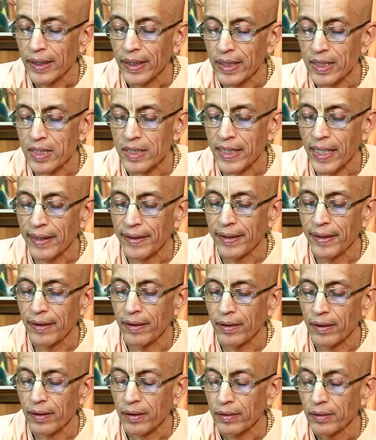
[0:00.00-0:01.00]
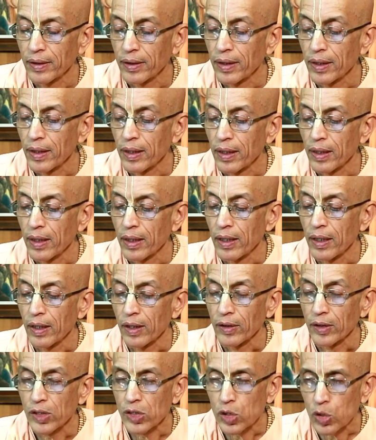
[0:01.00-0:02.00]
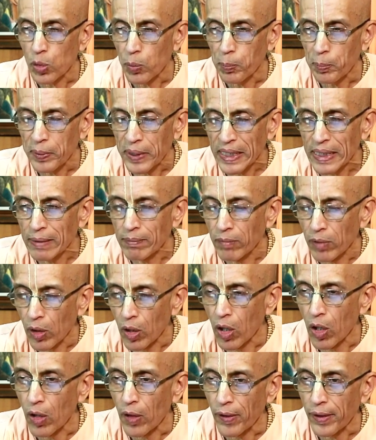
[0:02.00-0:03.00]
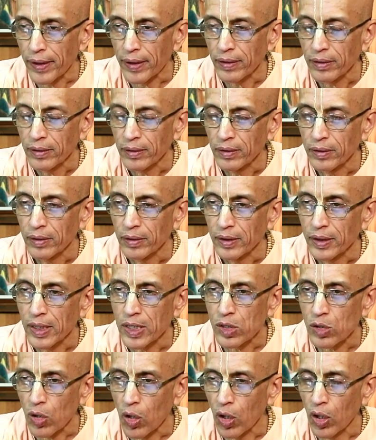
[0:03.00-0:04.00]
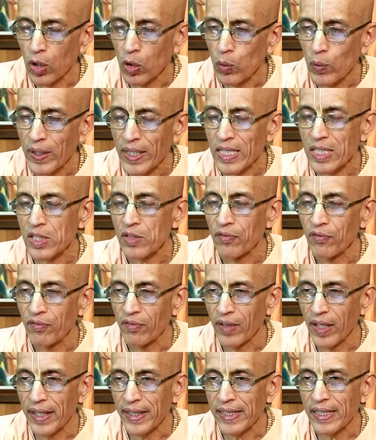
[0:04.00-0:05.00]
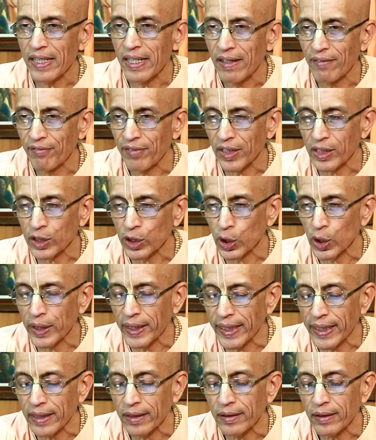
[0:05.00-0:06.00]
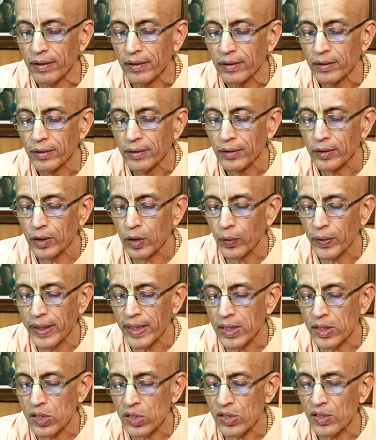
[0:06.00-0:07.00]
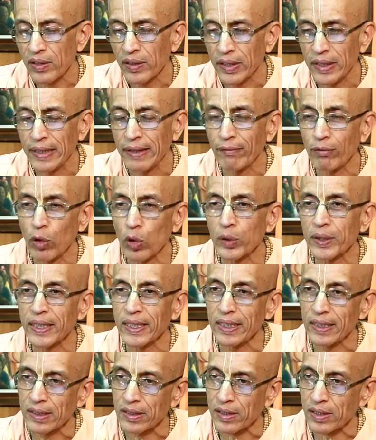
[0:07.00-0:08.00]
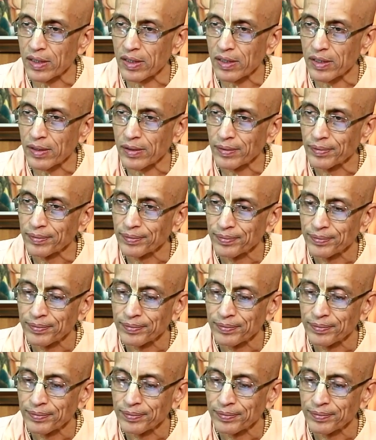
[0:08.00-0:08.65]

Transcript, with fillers: It is said here, the Supreme Lord is always very affectionate to his devotees.